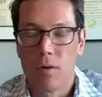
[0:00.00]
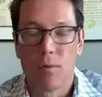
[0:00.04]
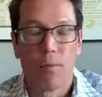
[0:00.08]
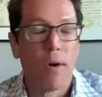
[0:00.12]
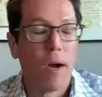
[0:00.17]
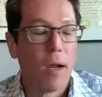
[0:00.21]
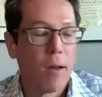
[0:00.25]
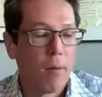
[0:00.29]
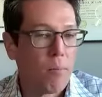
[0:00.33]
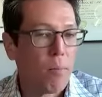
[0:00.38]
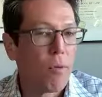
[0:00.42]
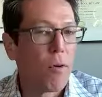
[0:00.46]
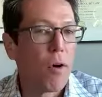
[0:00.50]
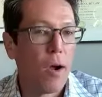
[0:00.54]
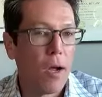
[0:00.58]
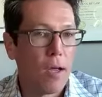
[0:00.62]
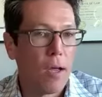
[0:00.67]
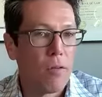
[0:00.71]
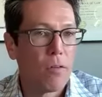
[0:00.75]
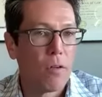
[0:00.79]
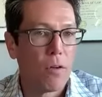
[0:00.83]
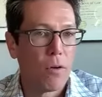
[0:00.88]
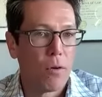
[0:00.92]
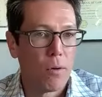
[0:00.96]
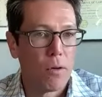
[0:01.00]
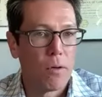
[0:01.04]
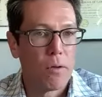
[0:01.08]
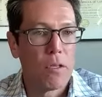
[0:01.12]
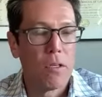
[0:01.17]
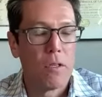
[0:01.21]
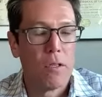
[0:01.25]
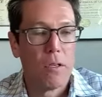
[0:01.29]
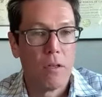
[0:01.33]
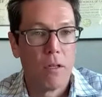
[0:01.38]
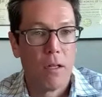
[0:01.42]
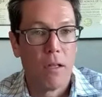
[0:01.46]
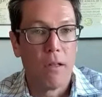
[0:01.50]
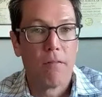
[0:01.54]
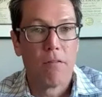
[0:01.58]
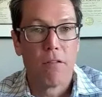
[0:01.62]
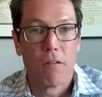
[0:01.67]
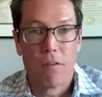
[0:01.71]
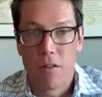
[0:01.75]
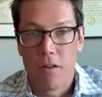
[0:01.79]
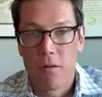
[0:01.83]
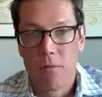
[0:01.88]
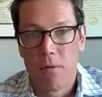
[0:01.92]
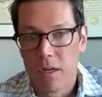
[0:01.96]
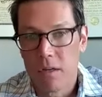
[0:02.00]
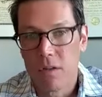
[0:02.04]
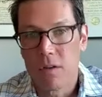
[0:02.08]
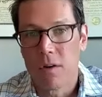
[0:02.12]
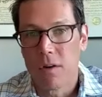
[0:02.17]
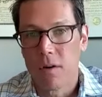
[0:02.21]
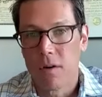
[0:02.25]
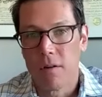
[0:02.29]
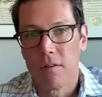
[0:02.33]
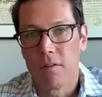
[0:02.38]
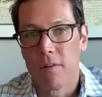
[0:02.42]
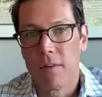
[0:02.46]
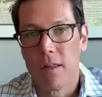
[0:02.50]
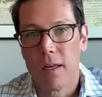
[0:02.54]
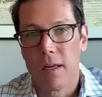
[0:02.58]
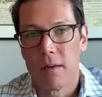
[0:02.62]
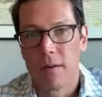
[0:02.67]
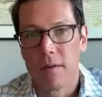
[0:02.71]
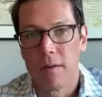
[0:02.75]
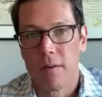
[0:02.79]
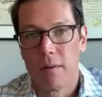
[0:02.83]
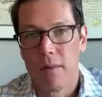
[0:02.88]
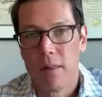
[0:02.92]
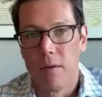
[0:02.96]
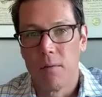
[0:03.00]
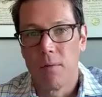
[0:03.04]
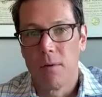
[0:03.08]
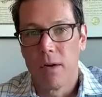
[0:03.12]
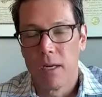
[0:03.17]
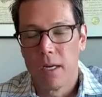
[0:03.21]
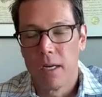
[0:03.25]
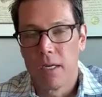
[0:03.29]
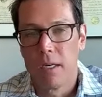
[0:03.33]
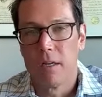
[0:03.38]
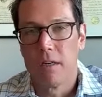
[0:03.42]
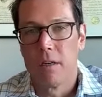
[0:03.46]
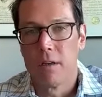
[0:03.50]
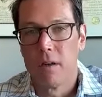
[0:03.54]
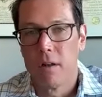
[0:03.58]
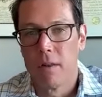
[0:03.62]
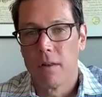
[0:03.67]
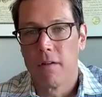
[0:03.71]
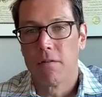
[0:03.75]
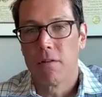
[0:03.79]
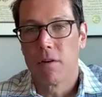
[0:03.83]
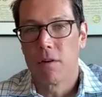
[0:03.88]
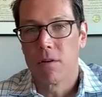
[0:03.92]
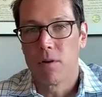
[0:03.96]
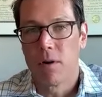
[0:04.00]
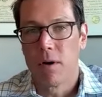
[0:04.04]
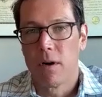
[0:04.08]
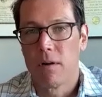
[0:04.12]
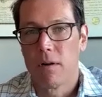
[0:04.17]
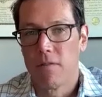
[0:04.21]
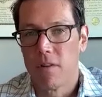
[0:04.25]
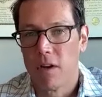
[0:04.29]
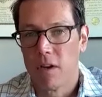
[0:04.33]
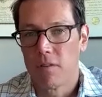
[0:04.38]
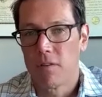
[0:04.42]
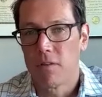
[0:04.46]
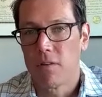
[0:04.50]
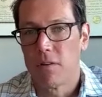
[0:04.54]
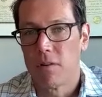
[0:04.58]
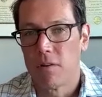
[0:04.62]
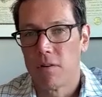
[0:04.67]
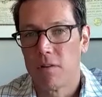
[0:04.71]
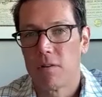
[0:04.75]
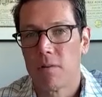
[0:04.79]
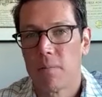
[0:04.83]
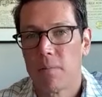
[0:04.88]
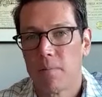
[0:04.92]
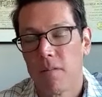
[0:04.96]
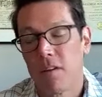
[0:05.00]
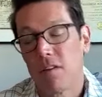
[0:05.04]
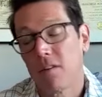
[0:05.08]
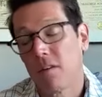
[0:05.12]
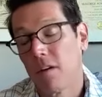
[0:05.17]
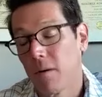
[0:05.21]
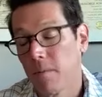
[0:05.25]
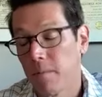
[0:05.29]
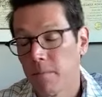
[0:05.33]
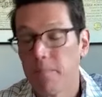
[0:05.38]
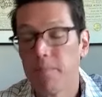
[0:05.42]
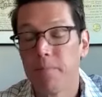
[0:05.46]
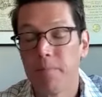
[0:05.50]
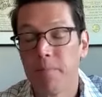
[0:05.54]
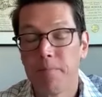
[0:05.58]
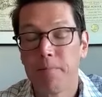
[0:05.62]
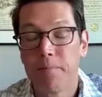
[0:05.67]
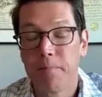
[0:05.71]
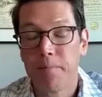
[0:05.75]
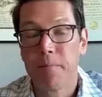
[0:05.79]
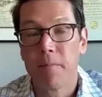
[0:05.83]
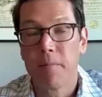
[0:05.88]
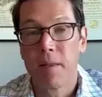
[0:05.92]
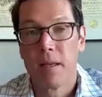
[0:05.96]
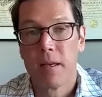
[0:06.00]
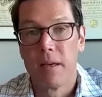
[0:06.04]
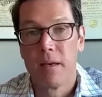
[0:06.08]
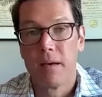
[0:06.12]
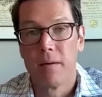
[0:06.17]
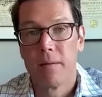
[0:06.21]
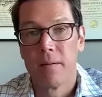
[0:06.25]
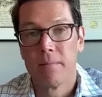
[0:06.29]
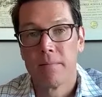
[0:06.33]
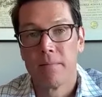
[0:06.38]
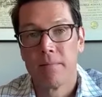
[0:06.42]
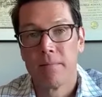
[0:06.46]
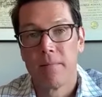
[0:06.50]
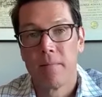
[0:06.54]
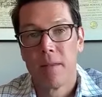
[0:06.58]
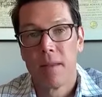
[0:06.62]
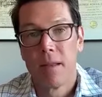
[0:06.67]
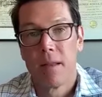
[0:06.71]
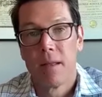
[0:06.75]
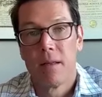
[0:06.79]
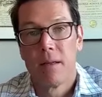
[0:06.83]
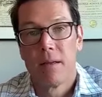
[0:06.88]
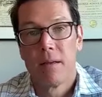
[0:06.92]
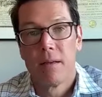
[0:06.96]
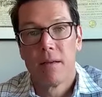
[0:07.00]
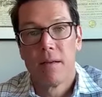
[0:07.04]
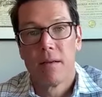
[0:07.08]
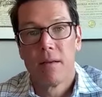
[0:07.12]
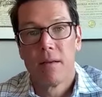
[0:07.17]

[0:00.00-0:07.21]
the right price in order to deliver the returns that, that we need to deliver right. to our investors. So, yeah. Uh,